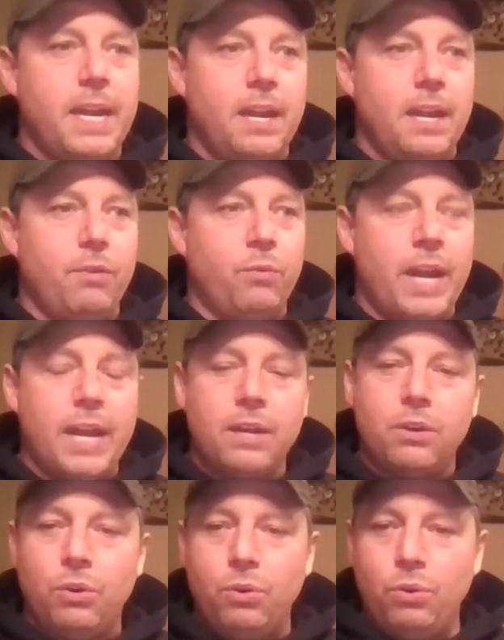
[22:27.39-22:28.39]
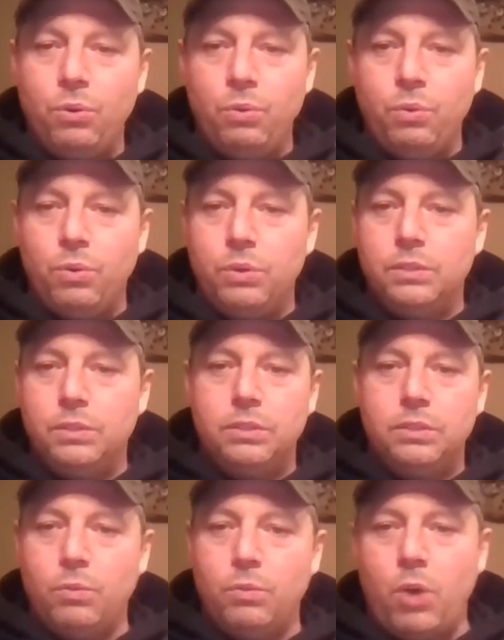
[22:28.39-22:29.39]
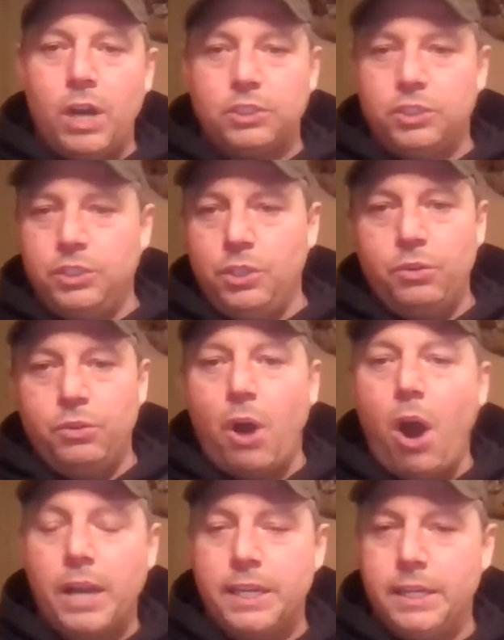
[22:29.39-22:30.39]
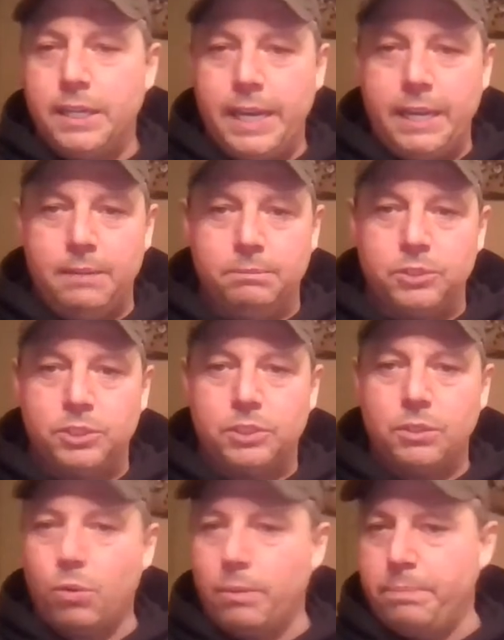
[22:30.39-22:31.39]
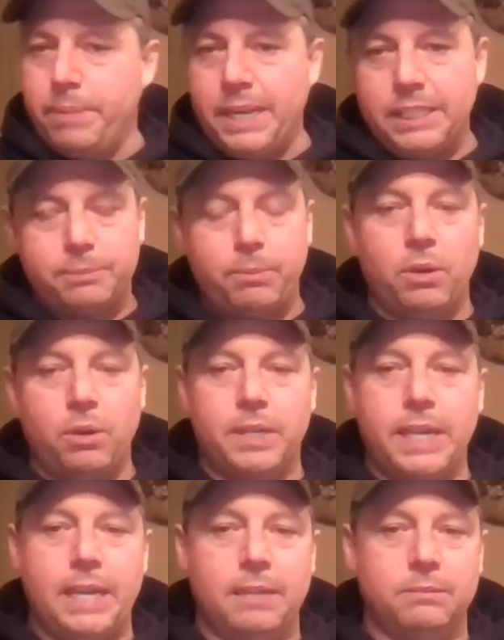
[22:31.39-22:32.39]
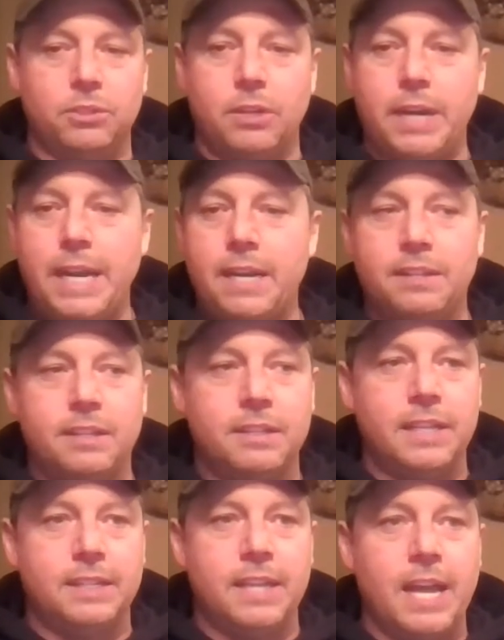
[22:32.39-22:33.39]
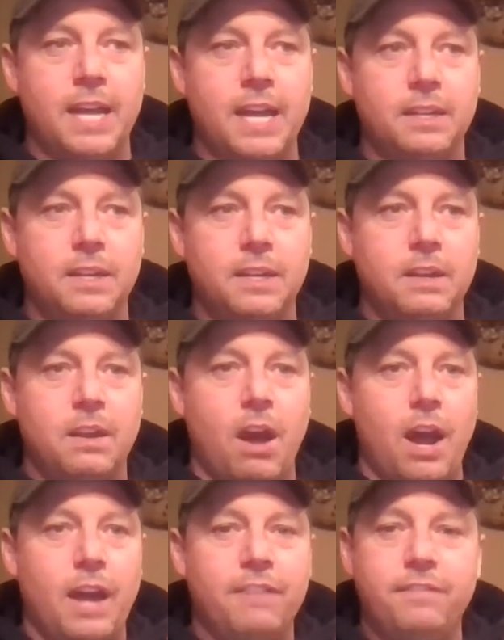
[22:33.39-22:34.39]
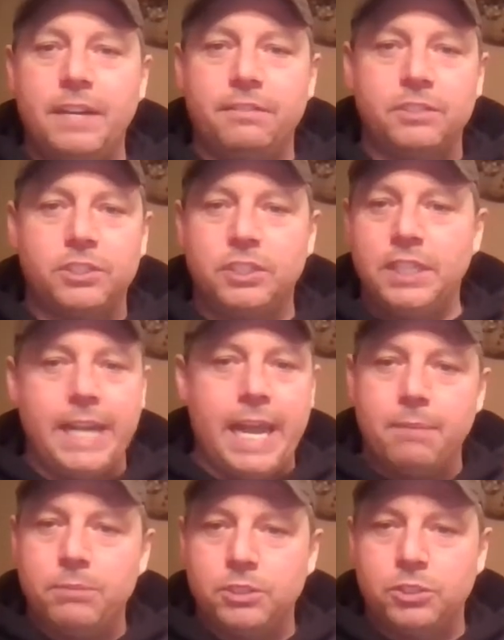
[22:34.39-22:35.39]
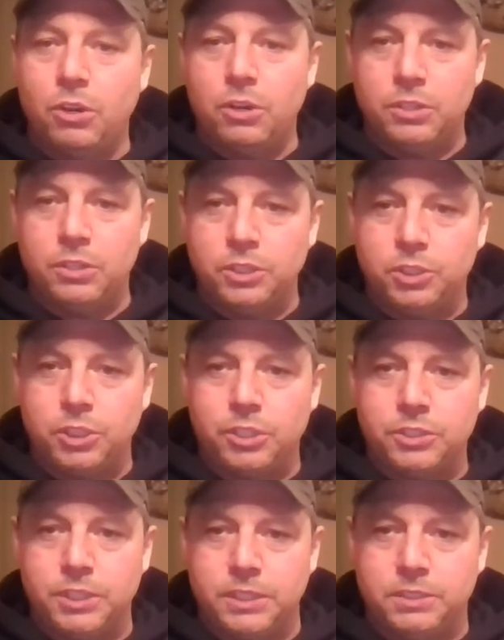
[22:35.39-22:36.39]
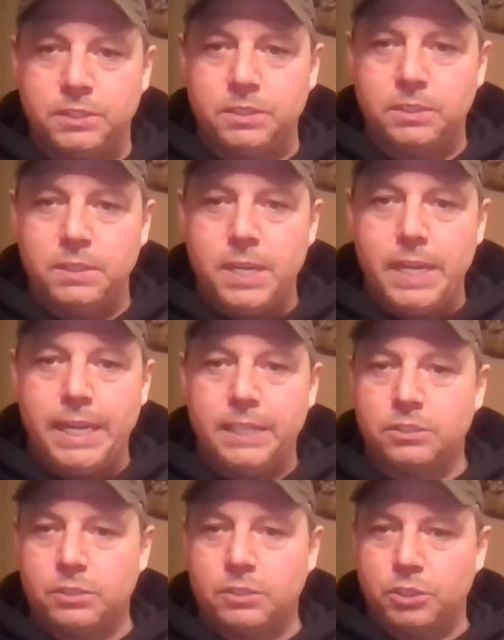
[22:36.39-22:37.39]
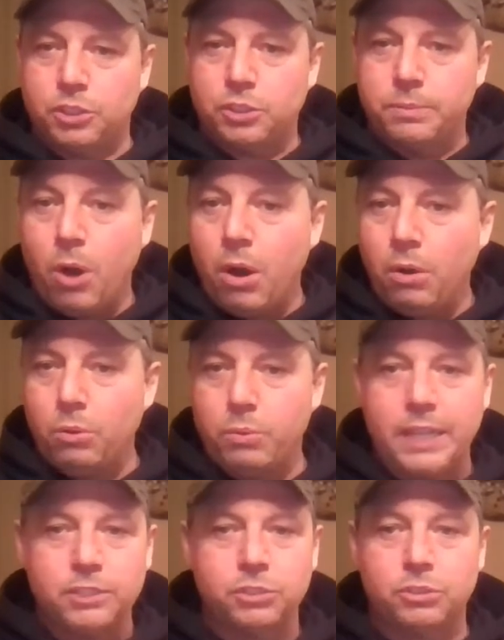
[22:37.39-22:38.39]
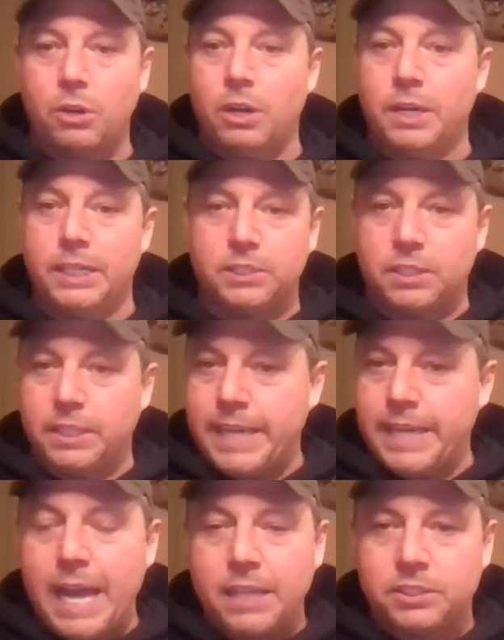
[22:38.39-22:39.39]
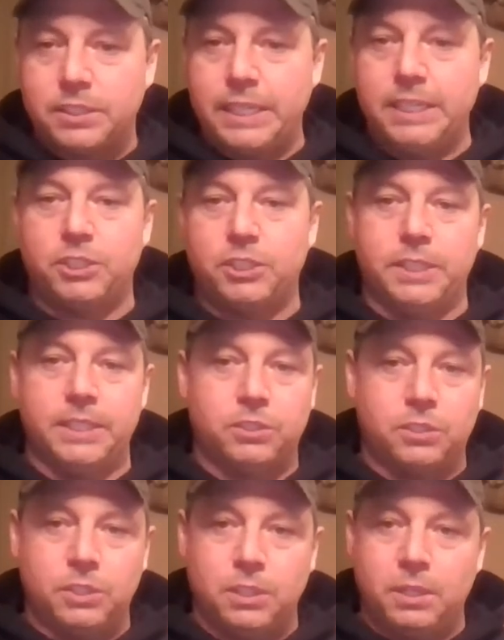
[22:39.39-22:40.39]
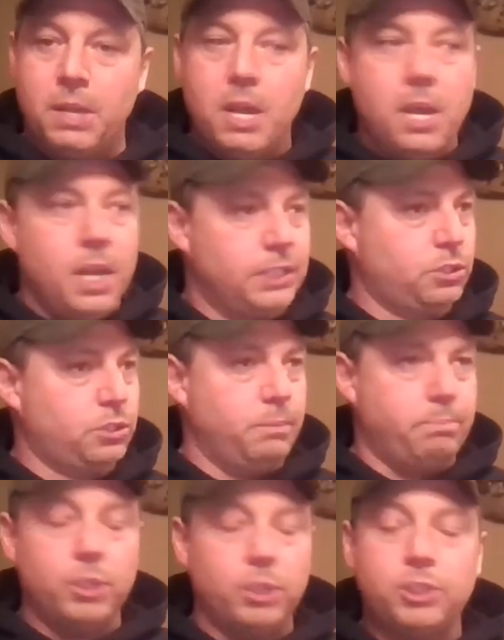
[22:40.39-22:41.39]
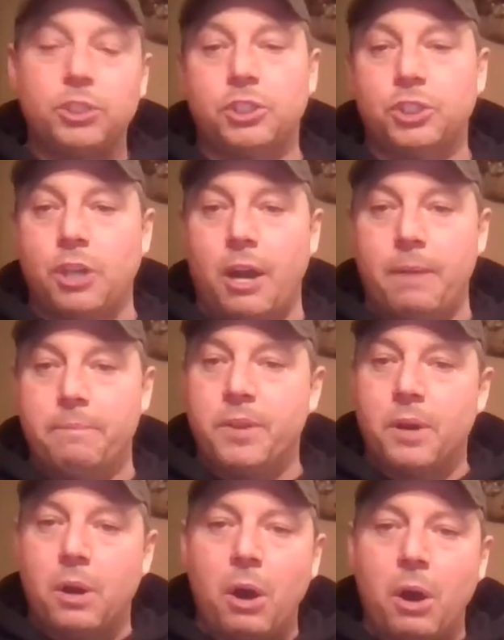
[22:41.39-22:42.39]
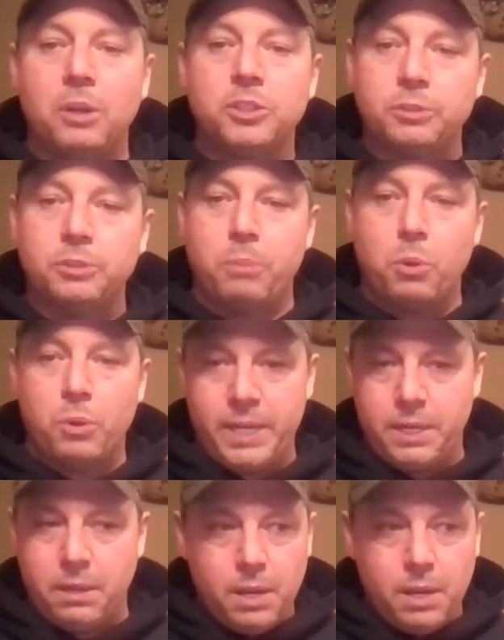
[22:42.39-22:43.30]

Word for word: when I go watch youth hockey games or baseball games or anything like that, I've never seen Amazon on the jerseys. It's the small restaurant, it's the gas station, it's the butcher shop. They're all supporting